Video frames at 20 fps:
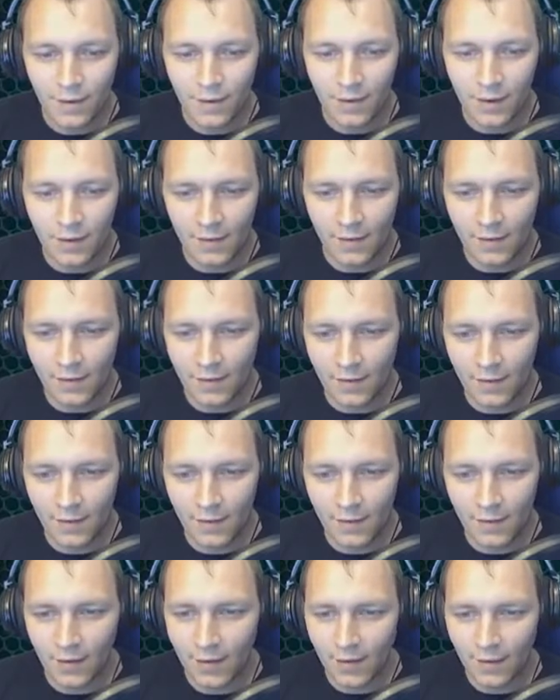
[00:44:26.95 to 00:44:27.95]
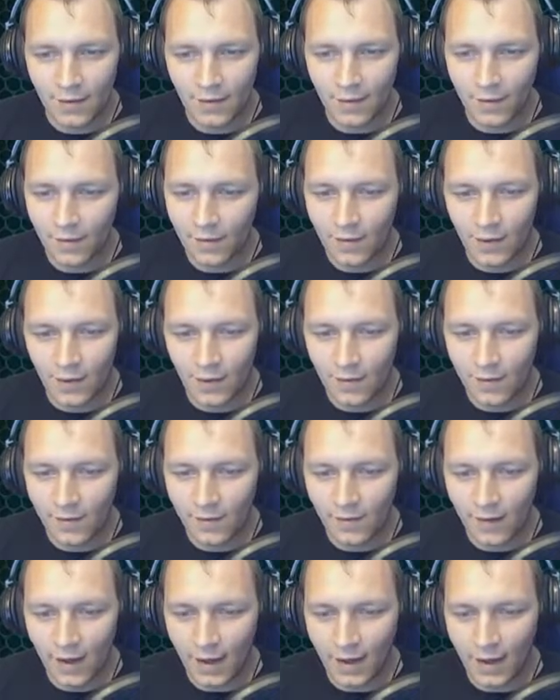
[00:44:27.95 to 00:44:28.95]
That's just
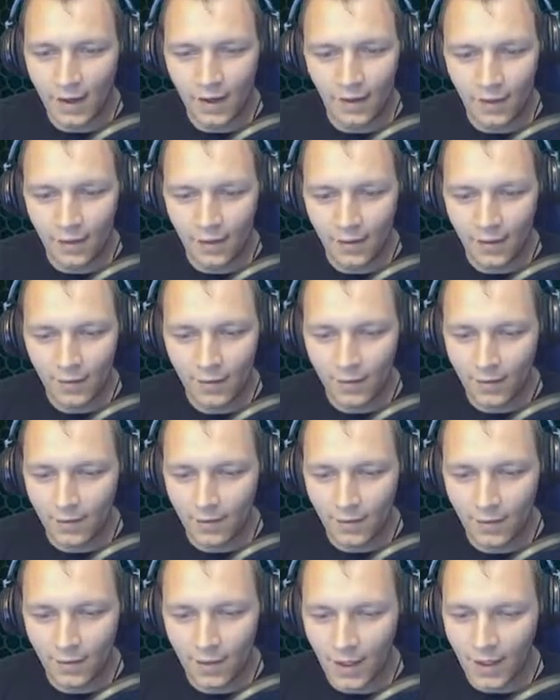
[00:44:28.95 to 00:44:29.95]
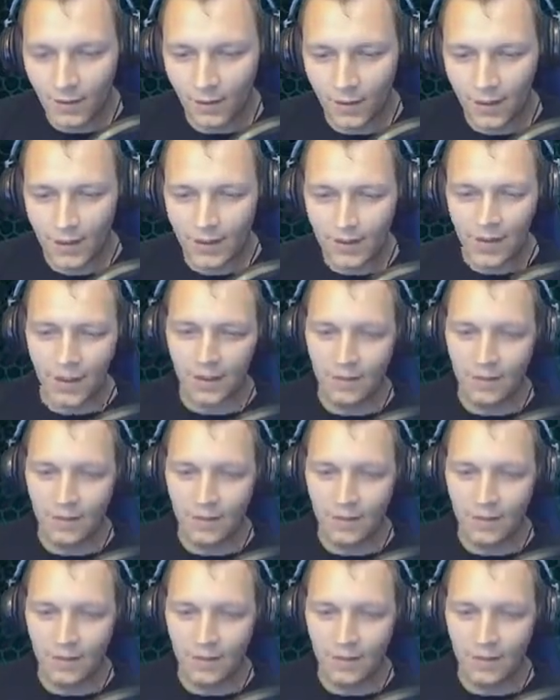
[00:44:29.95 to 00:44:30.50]
insane how it is